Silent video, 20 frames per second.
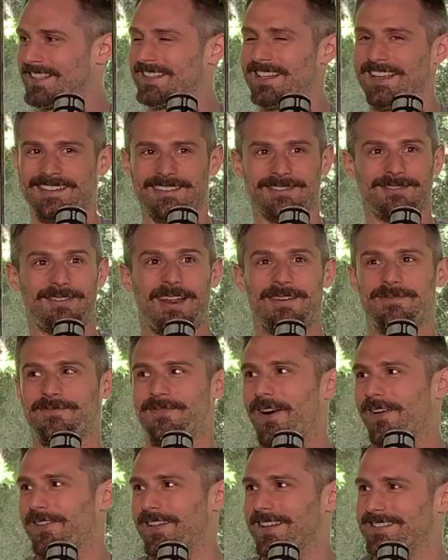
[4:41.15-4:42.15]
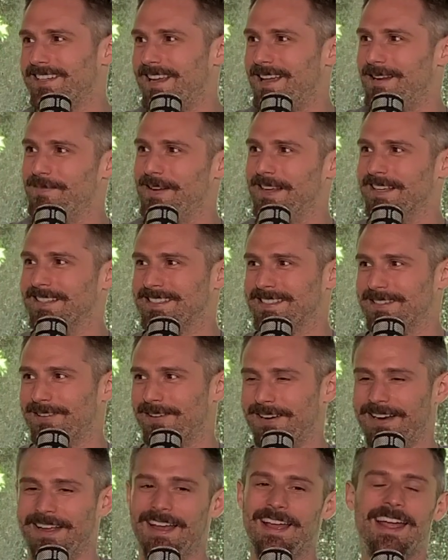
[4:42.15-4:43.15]
It's like grandfather, tell me a
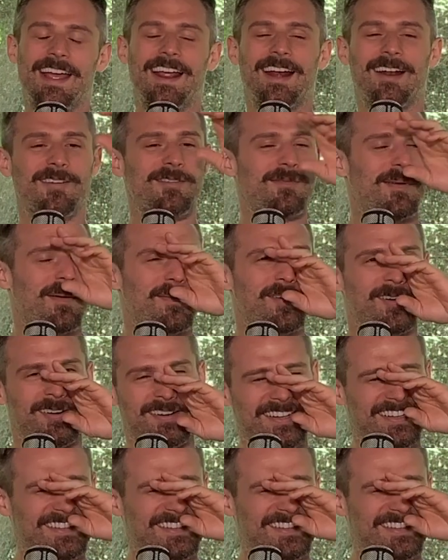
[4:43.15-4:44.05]
story. And I remember.